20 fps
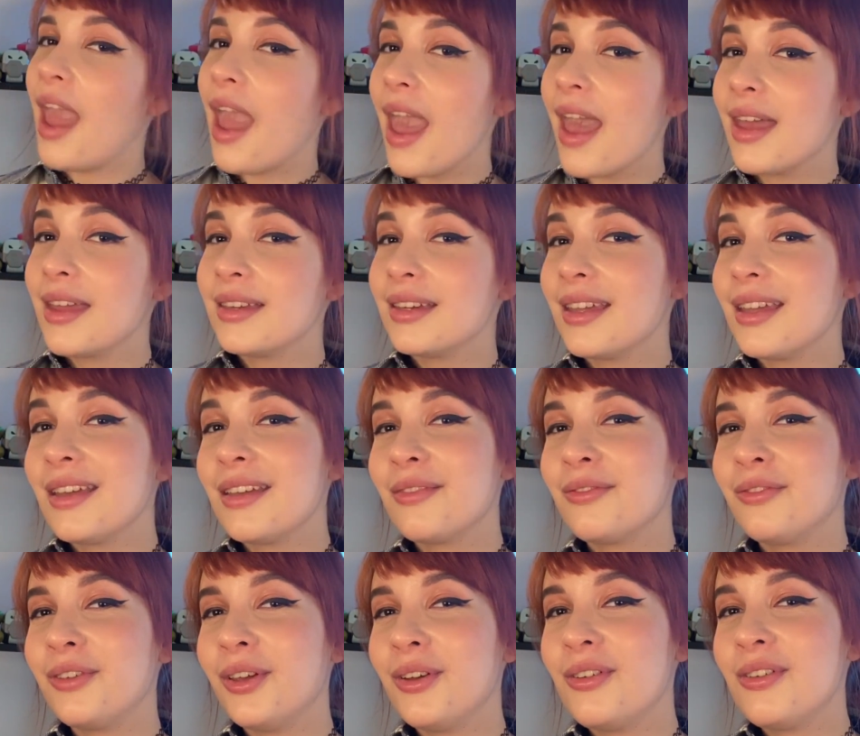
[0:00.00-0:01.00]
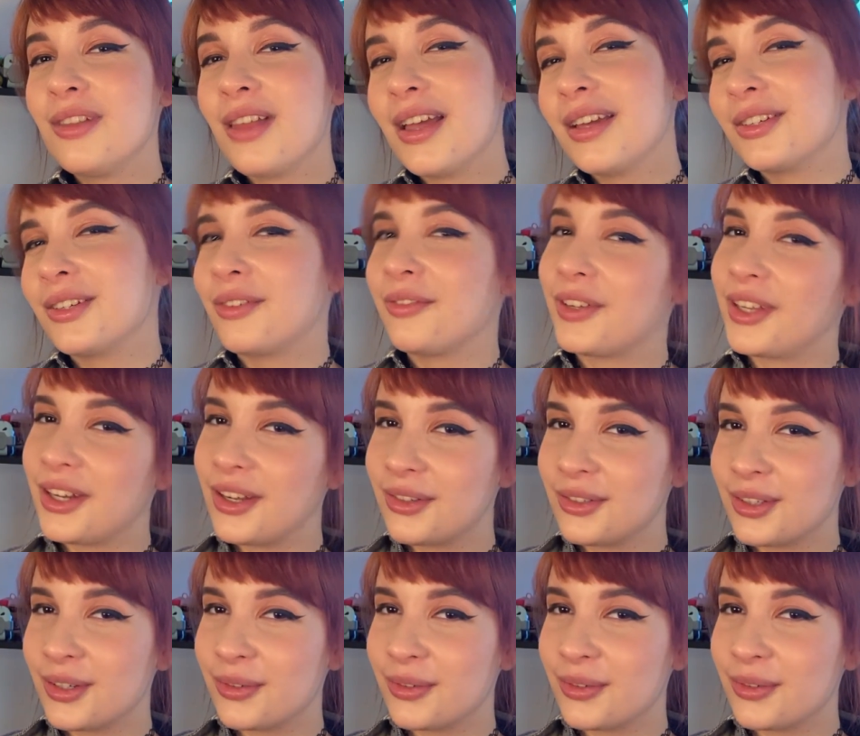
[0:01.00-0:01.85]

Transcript: And if you liked our video,